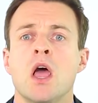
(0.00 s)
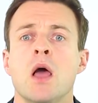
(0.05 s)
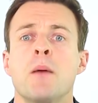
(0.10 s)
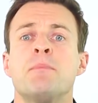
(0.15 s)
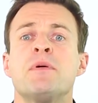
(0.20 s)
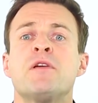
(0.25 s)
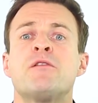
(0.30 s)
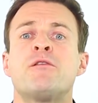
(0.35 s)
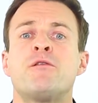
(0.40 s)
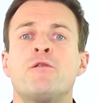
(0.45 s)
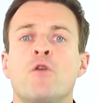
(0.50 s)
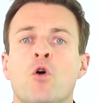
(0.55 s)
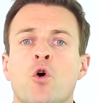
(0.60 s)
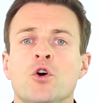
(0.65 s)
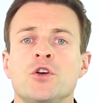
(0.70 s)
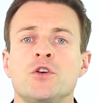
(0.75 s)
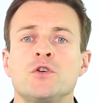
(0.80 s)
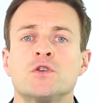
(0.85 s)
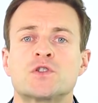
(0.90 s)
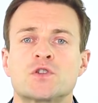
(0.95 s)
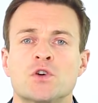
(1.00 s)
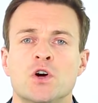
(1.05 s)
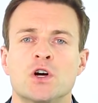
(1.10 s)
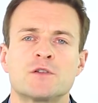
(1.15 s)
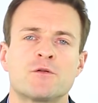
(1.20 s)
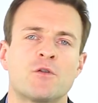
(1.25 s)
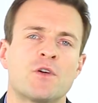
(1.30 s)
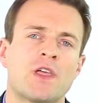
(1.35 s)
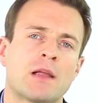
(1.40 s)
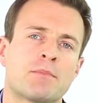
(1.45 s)
before you
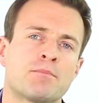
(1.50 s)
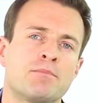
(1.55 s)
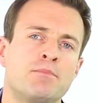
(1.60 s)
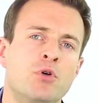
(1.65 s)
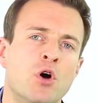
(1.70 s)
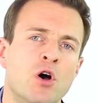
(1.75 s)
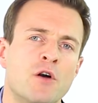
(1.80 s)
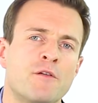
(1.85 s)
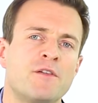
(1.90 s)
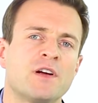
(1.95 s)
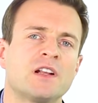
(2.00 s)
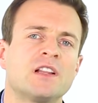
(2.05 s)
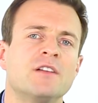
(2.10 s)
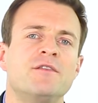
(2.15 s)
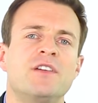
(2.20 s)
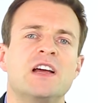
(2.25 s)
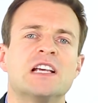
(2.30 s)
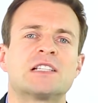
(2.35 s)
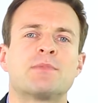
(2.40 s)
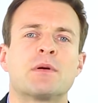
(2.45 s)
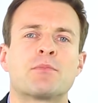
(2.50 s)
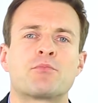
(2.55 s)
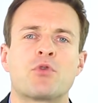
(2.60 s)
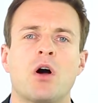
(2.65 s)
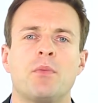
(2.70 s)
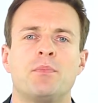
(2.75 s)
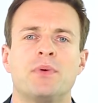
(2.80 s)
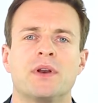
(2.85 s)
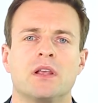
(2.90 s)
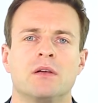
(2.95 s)
search for that perfect investment
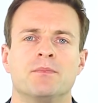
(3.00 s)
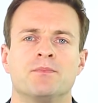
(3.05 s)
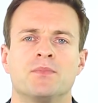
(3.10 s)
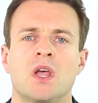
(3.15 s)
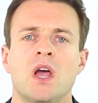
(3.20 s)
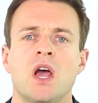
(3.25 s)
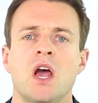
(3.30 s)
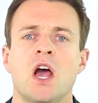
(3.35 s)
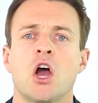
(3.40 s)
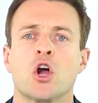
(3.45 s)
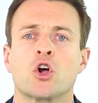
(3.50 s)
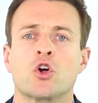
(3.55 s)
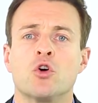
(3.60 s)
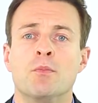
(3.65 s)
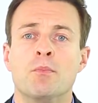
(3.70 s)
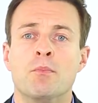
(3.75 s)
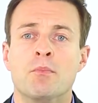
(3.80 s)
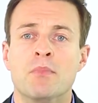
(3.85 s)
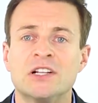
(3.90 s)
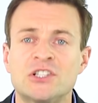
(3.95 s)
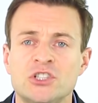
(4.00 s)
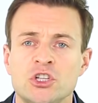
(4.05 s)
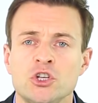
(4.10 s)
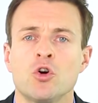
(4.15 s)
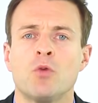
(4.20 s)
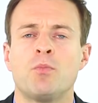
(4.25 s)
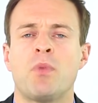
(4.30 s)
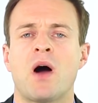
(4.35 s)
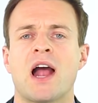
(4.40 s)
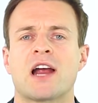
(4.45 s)
property. Commit to
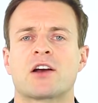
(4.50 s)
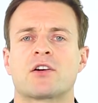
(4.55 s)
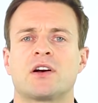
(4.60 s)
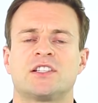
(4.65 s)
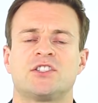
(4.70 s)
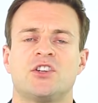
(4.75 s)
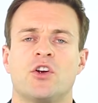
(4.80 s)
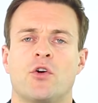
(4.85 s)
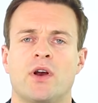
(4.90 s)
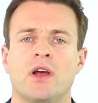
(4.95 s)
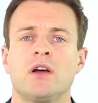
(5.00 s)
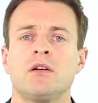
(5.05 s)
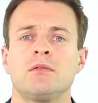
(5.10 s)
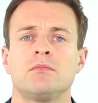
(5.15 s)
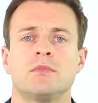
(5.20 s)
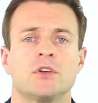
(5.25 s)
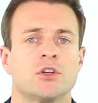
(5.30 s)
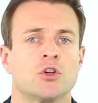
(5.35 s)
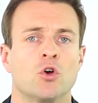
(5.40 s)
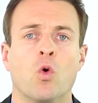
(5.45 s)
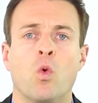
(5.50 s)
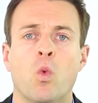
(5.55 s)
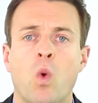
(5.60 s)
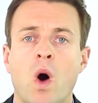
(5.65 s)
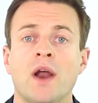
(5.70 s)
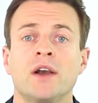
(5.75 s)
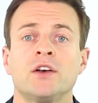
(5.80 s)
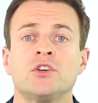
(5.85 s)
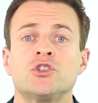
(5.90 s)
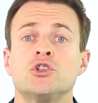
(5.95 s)
your buying criteria. Your
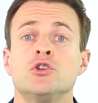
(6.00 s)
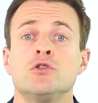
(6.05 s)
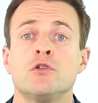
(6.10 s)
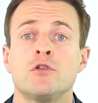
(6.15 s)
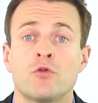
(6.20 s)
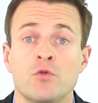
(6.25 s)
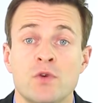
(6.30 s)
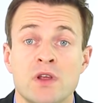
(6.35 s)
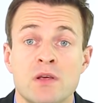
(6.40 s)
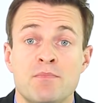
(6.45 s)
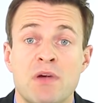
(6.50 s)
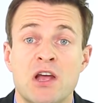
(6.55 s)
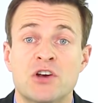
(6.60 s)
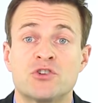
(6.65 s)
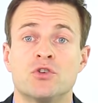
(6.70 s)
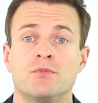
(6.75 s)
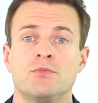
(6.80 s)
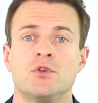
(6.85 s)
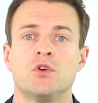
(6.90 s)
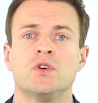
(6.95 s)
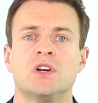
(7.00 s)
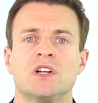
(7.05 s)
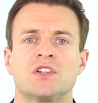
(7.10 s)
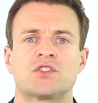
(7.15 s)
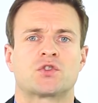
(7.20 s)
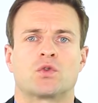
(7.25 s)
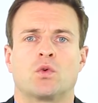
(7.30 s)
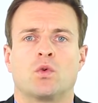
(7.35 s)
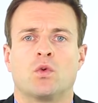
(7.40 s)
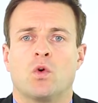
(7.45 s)
1, 2, 3 bedroom
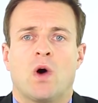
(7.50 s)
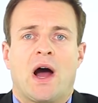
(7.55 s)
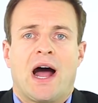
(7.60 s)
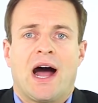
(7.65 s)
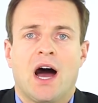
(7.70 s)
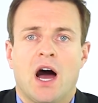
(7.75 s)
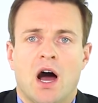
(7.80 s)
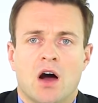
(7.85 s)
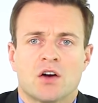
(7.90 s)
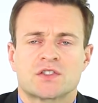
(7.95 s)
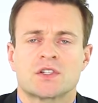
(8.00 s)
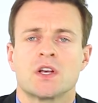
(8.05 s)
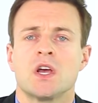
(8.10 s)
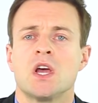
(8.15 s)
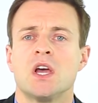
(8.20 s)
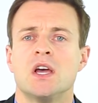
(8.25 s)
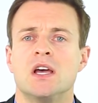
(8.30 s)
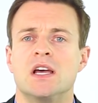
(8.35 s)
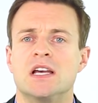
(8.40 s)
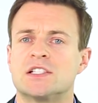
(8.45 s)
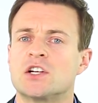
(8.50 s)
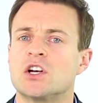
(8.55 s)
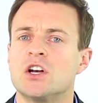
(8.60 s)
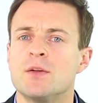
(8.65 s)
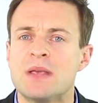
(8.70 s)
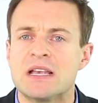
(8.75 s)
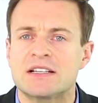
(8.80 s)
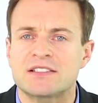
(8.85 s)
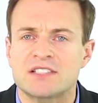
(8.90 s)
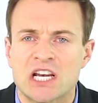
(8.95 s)
units or house, is it going
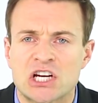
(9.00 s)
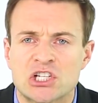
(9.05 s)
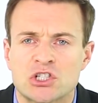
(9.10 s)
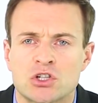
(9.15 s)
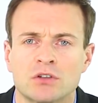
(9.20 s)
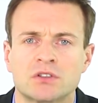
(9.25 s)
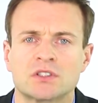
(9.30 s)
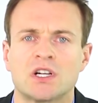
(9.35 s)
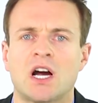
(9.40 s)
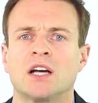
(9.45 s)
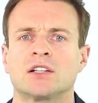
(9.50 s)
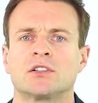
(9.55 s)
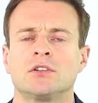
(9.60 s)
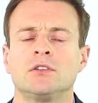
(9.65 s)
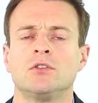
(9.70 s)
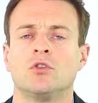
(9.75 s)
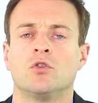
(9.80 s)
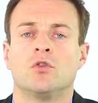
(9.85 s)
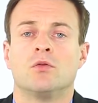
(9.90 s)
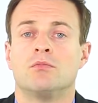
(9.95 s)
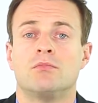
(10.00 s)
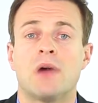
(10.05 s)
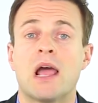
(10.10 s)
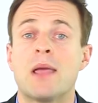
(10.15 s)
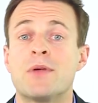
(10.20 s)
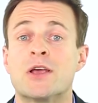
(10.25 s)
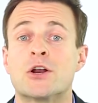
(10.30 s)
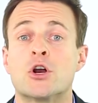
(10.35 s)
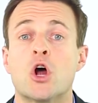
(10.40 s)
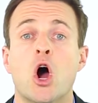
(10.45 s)
to be a sectional title or
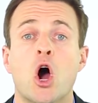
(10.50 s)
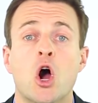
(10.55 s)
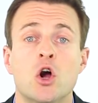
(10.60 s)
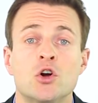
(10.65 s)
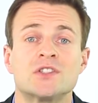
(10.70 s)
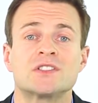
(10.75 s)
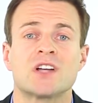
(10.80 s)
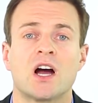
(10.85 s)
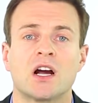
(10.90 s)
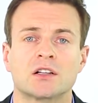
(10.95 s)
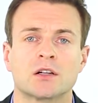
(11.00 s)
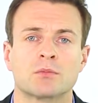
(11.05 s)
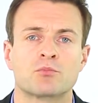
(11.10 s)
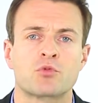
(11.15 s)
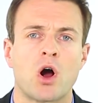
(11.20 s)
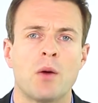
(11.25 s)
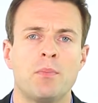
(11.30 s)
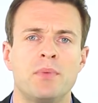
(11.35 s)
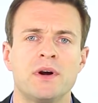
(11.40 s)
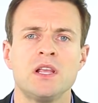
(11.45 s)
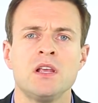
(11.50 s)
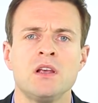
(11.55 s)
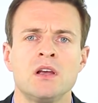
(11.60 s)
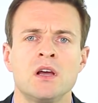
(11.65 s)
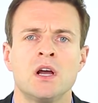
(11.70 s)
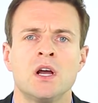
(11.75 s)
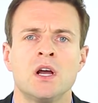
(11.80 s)
maybe an owned title property?